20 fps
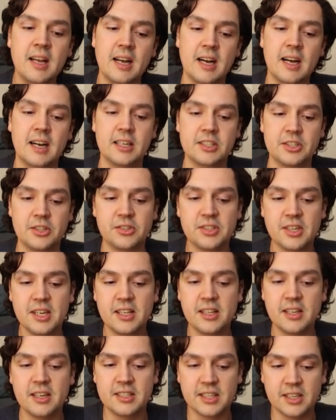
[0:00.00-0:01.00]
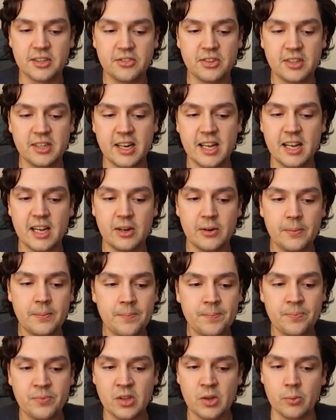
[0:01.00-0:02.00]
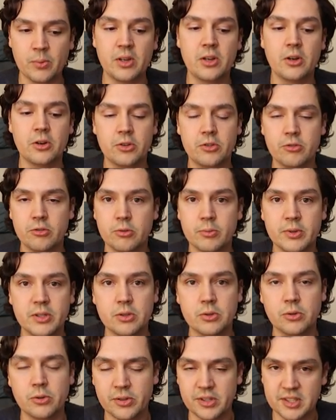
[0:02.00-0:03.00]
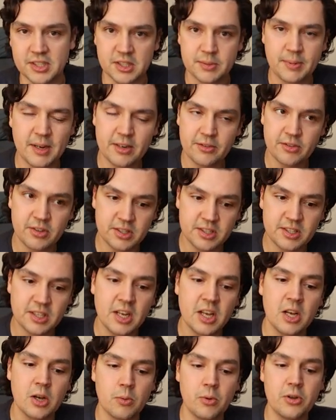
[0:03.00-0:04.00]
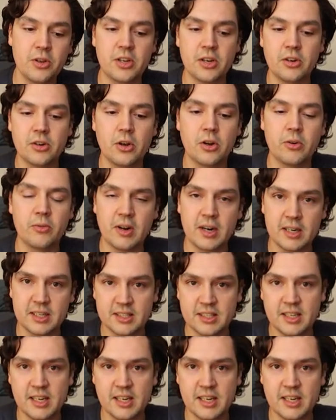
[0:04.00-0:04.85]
So you see that essentially now we go through, we do all these expansions. What you can note, right, is